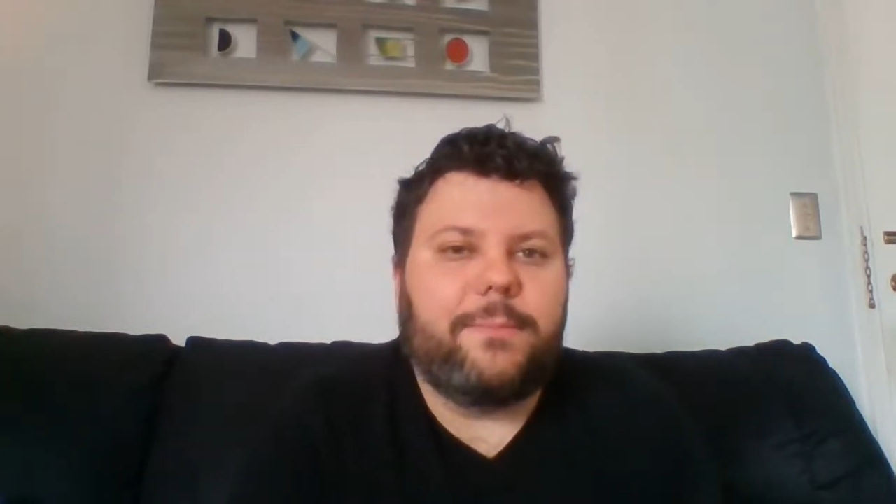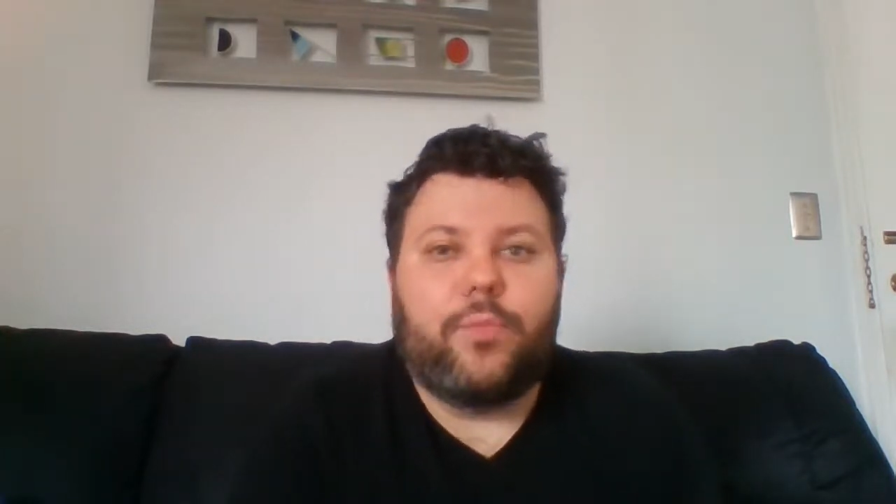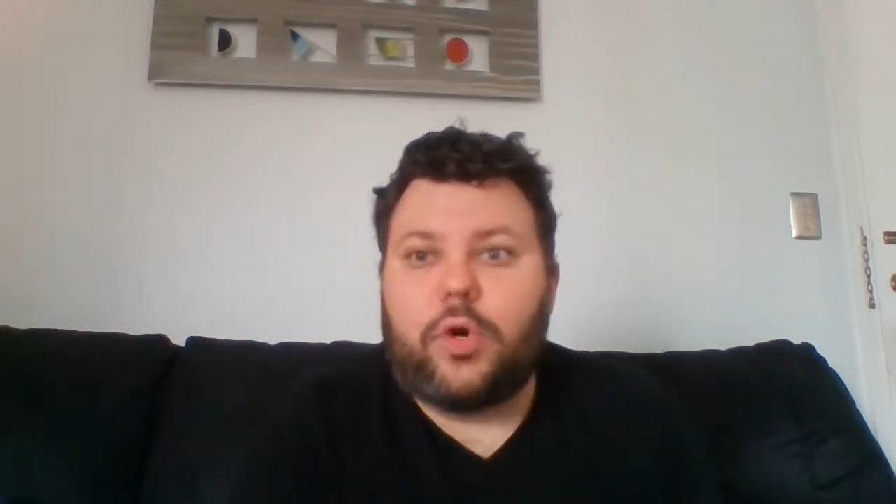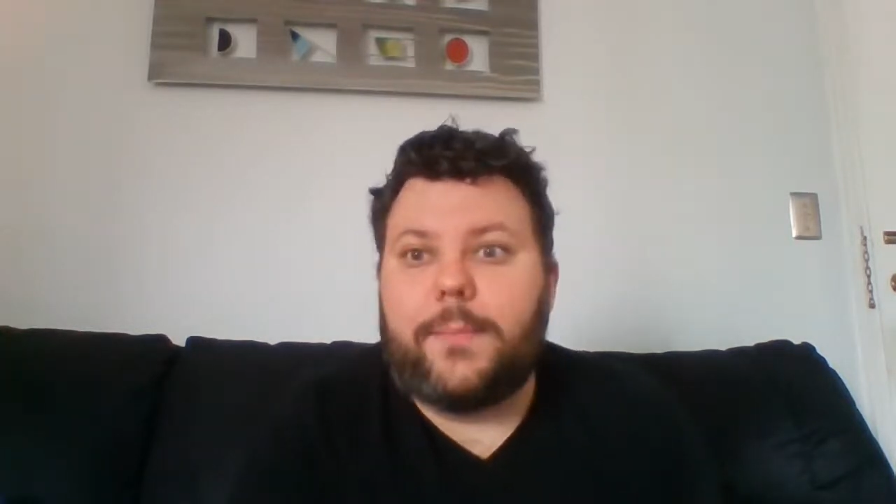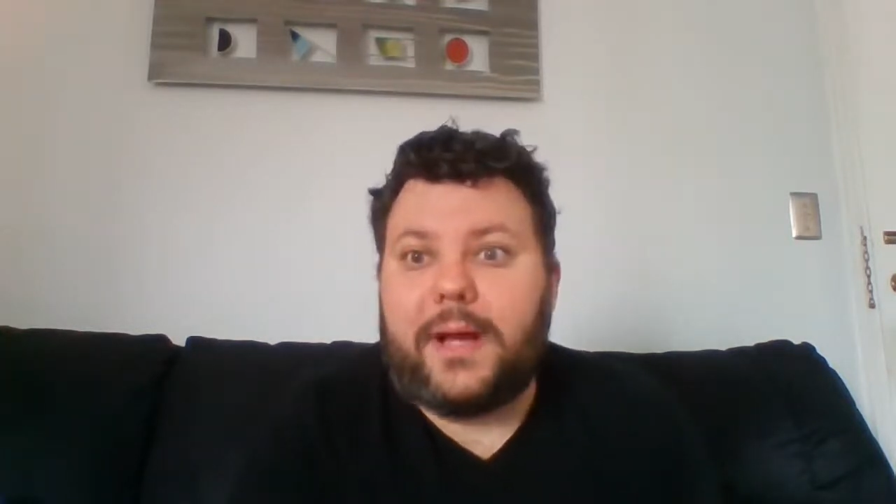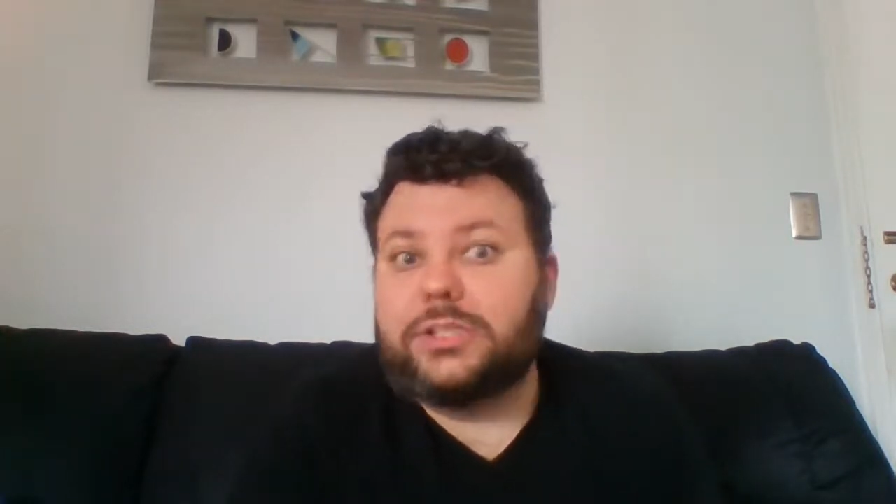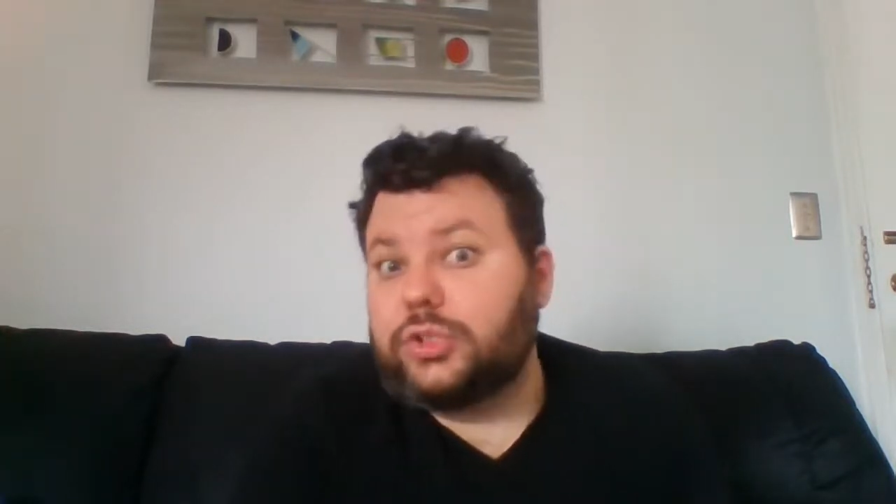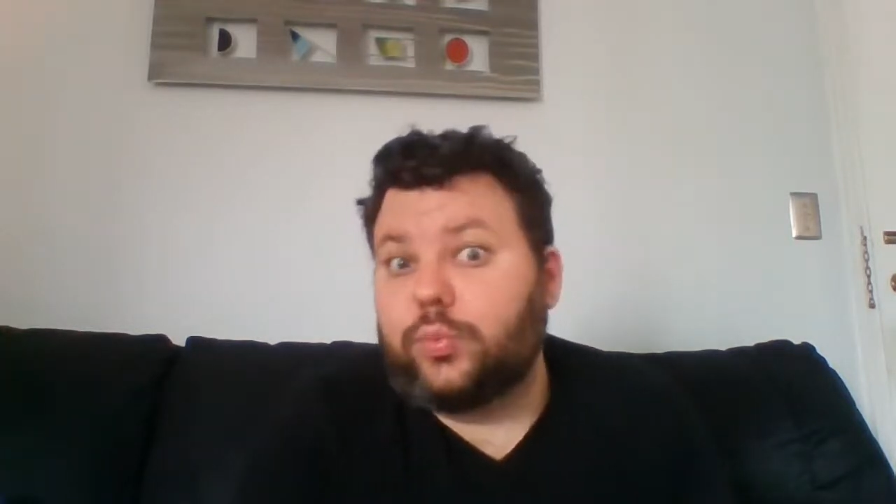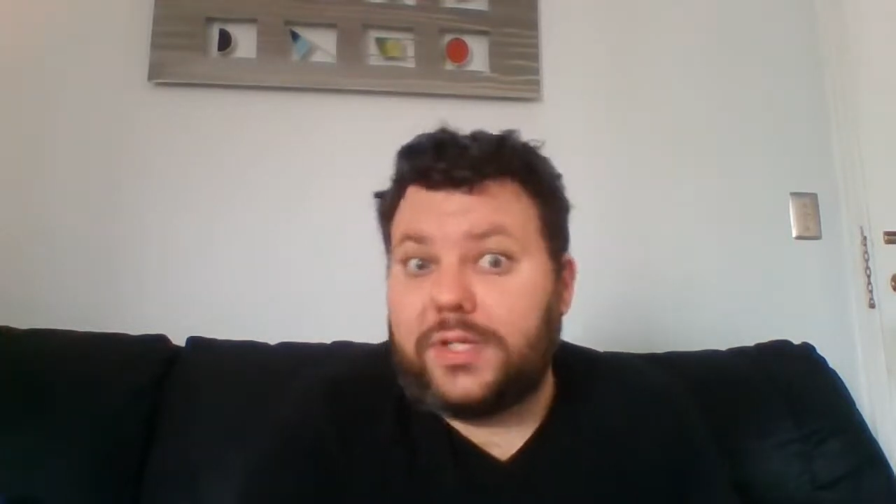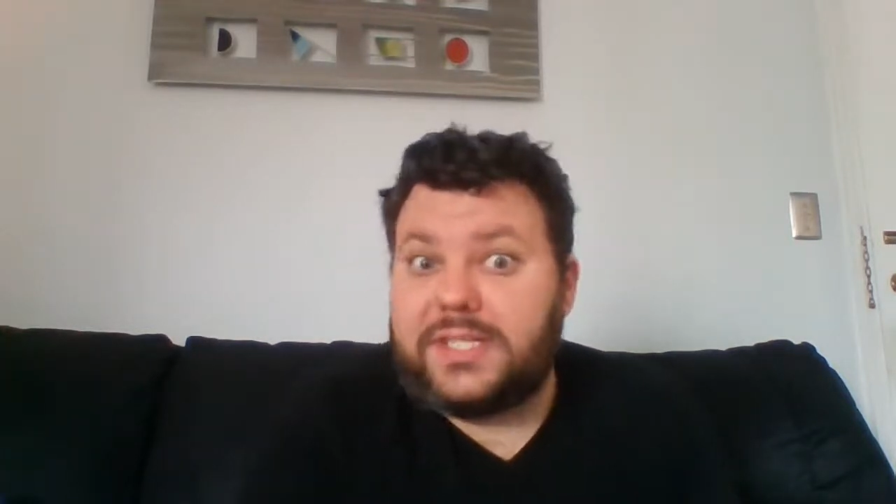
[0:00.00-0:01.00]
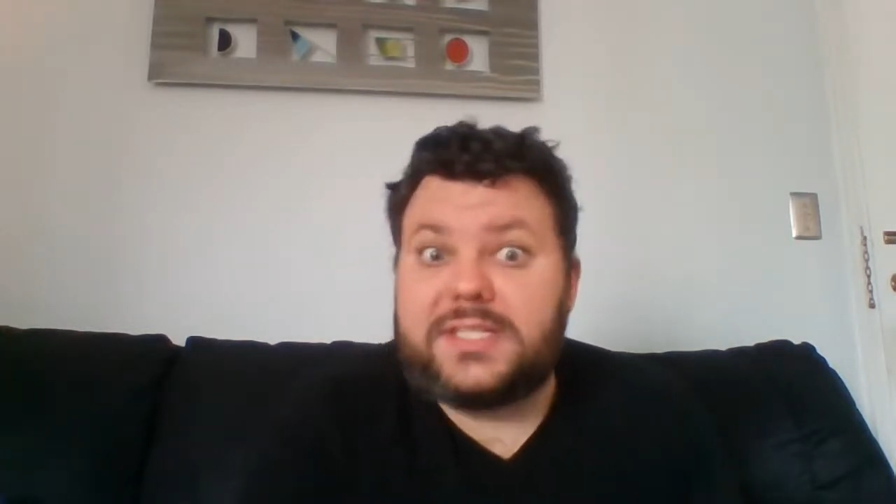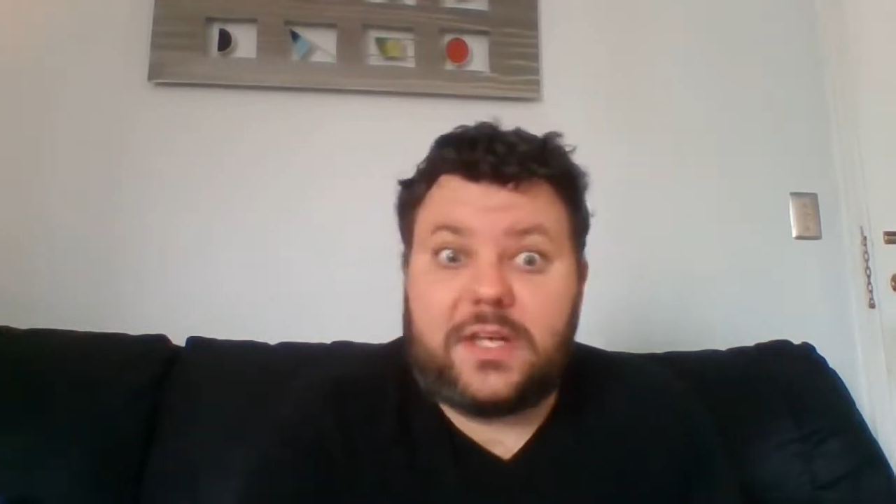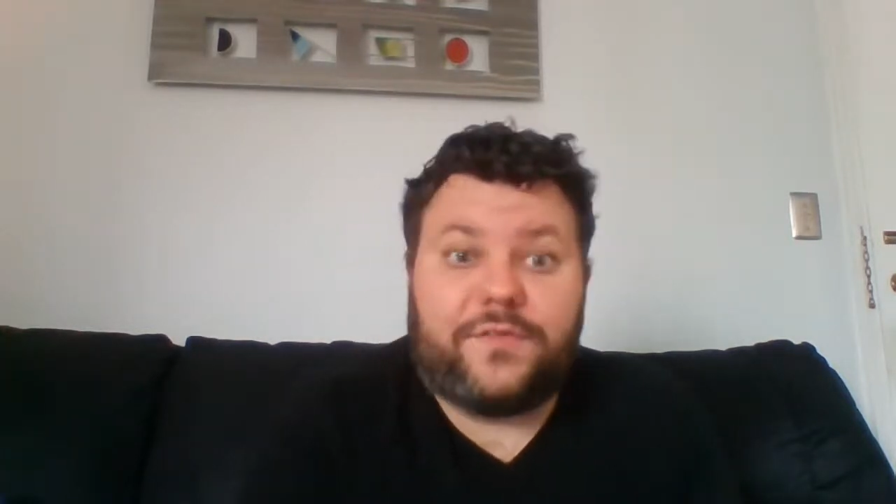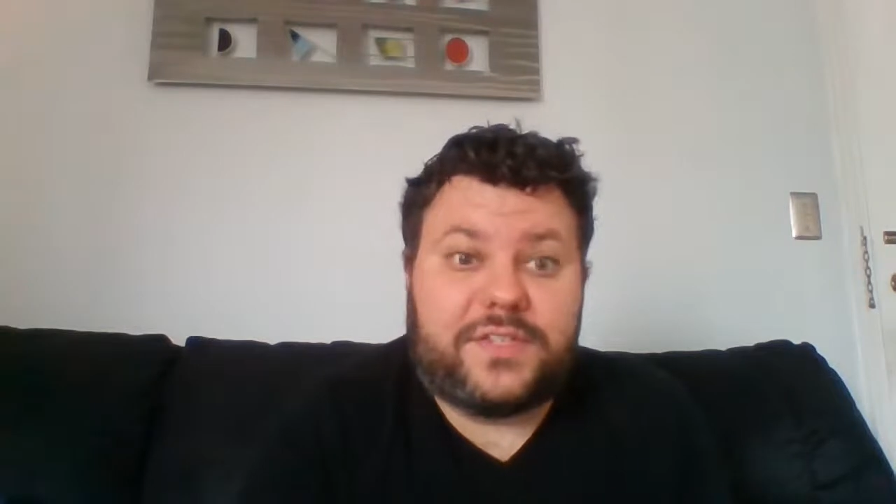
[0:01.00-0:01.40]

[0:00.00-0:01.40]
more about just what the self